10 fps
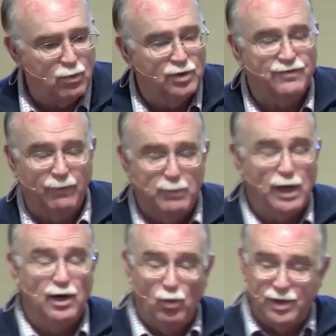he was
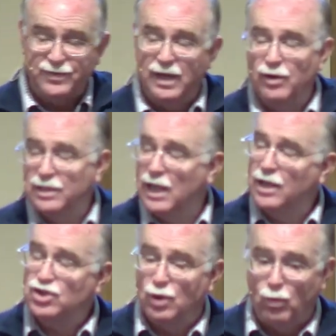familiar with there in
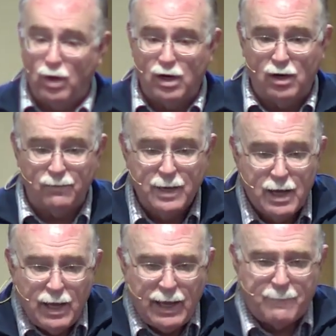the ancient world.
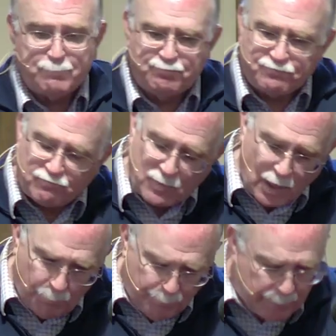And
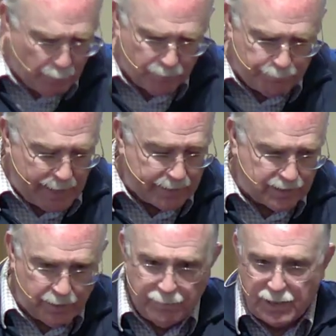people
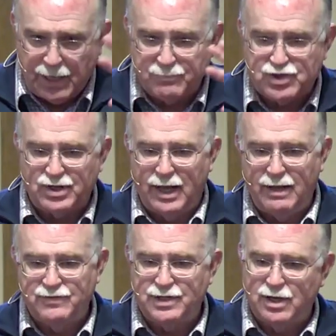back then became
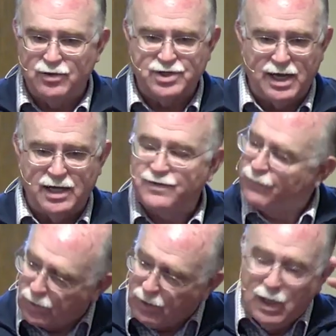slaves in those
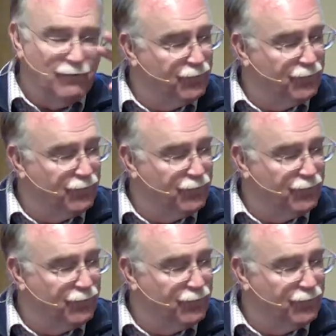days for